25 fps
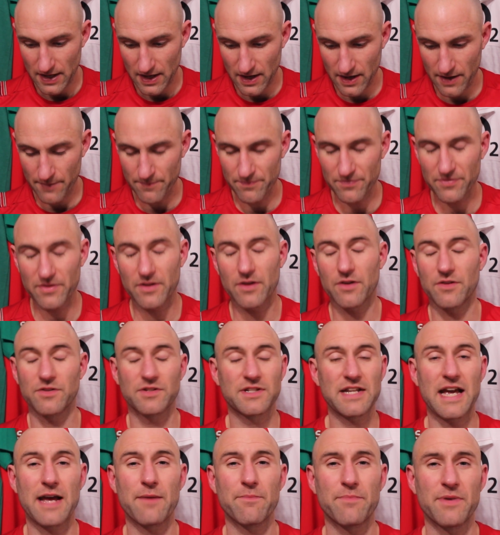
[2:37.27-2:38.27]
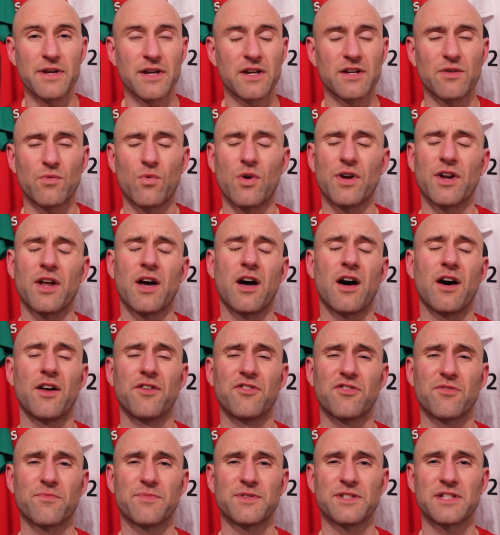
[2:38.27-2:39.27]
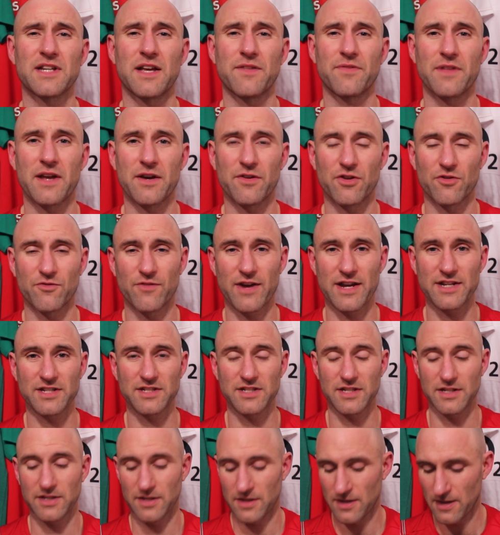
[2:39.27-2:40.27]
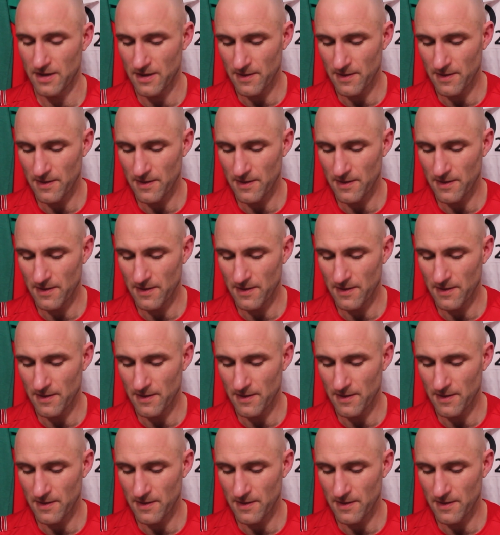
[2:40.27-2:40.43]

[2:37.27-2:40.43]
Dan Biggar, 100% they would have arrested.